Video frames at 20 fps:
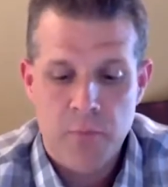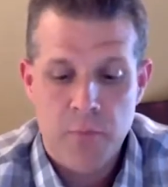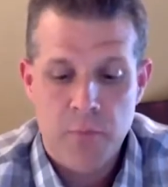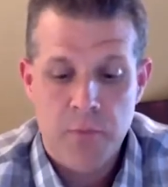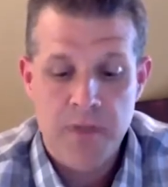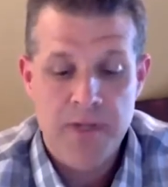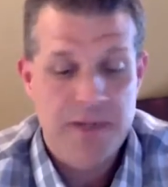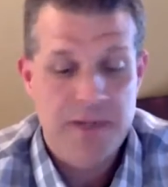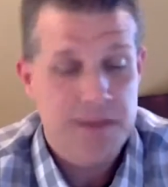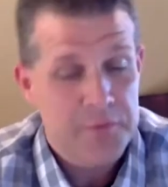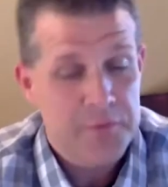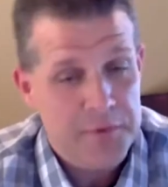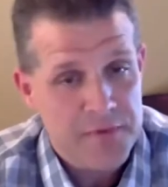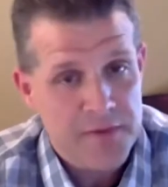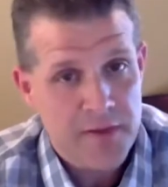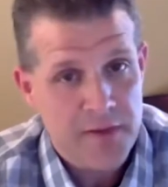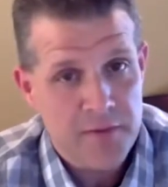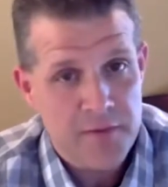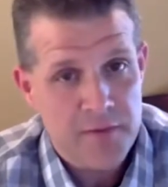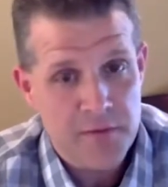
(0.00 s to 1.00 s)
We did
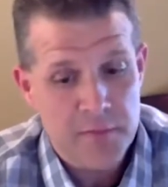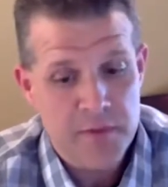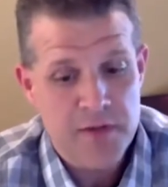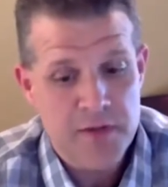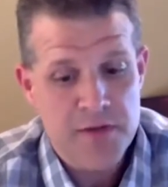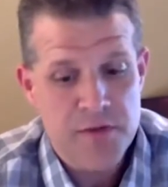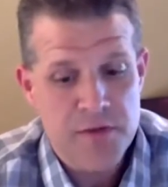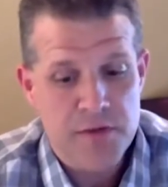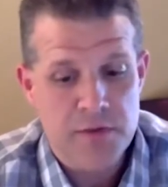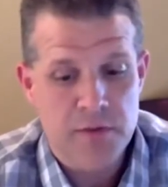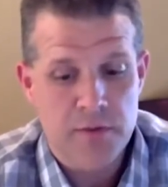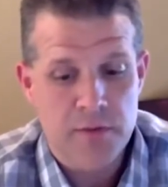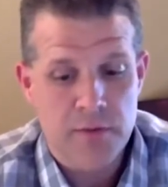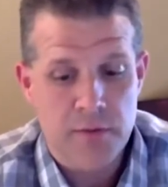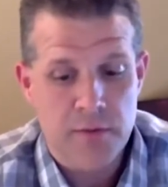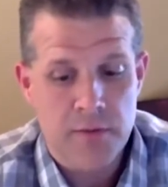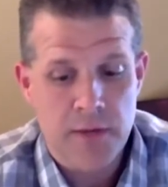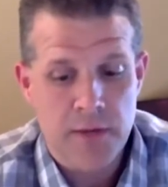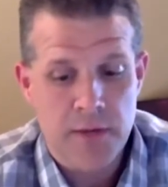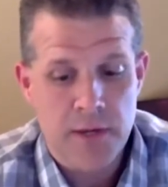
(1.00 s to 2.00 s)
receive some
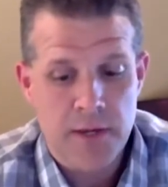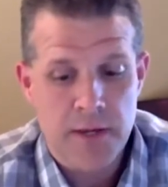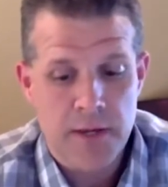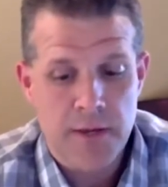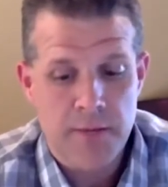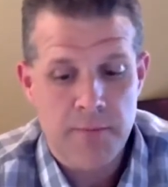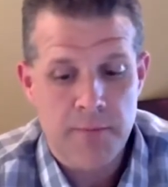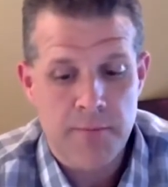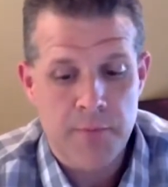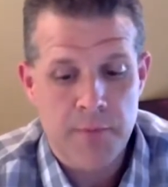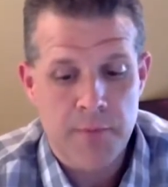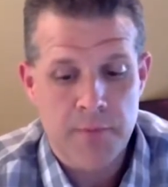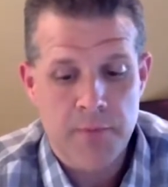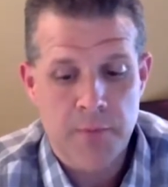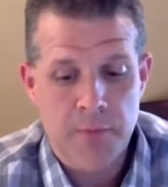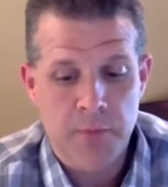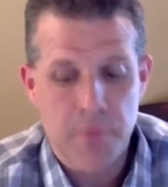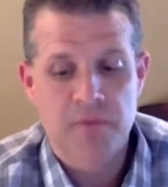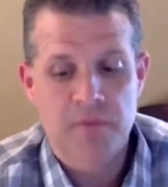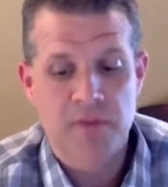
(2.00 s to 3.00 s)
additional
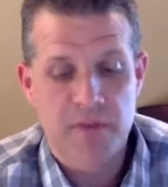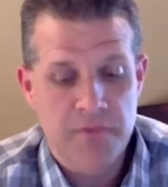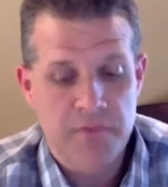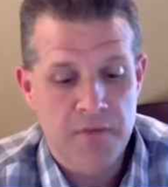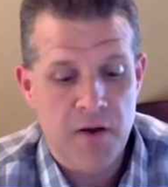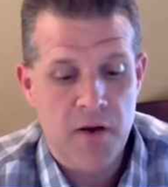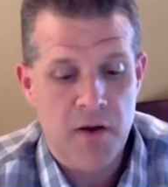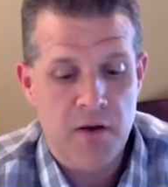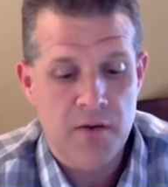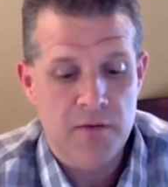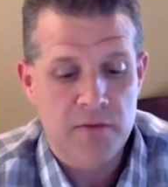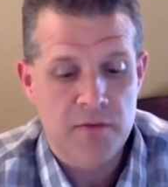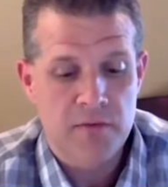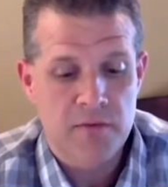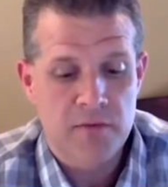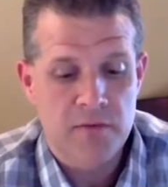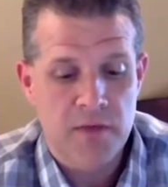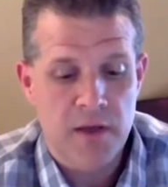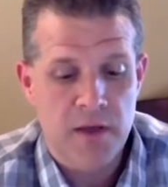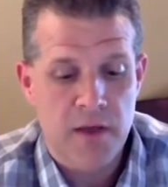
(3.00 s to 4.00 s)
bonus gift
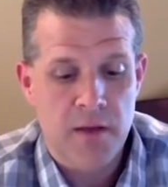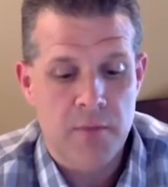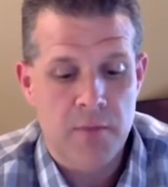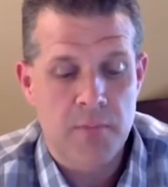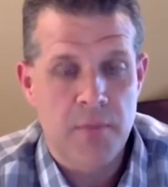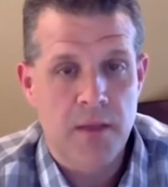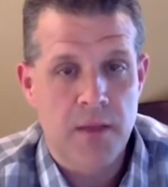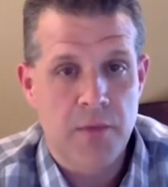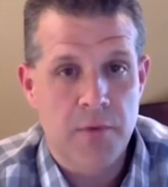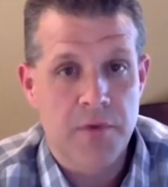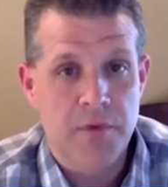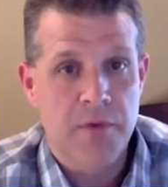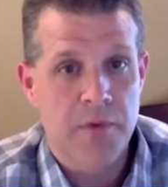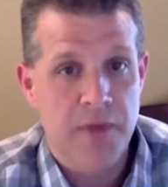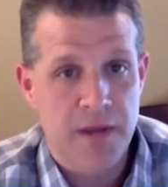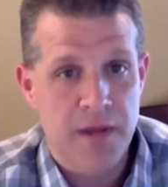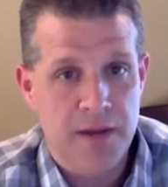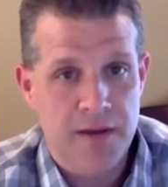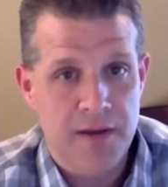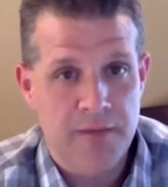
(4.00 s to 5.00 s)
cards that were
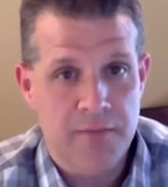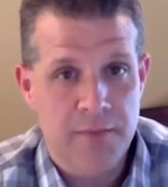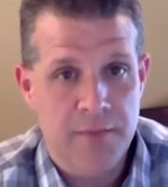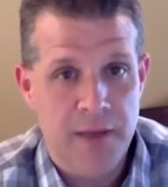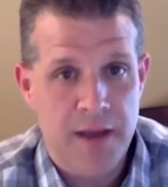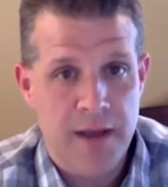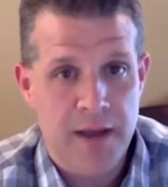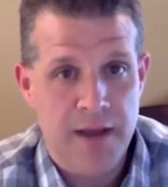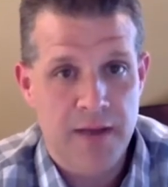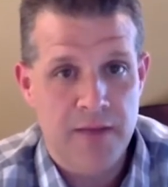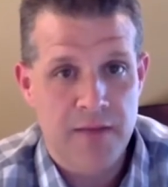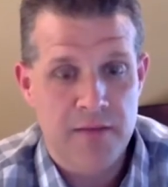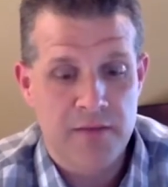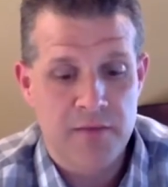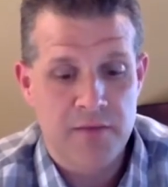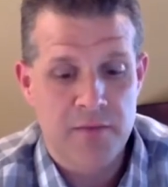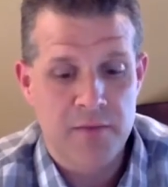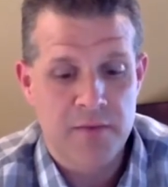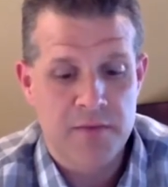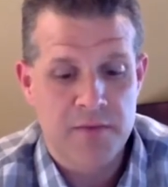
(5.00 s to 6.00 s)
donated by
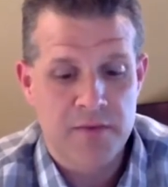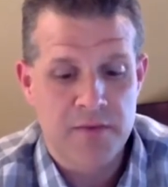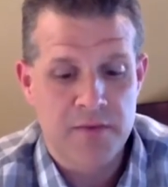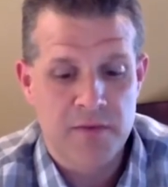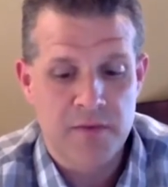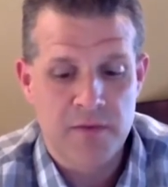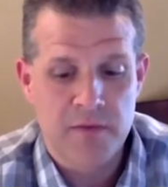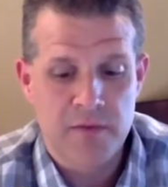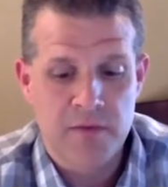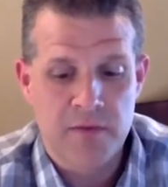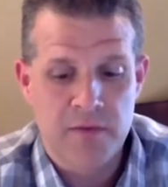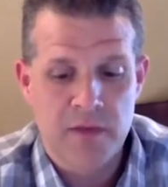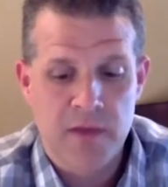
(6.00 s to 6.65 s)
several businesses,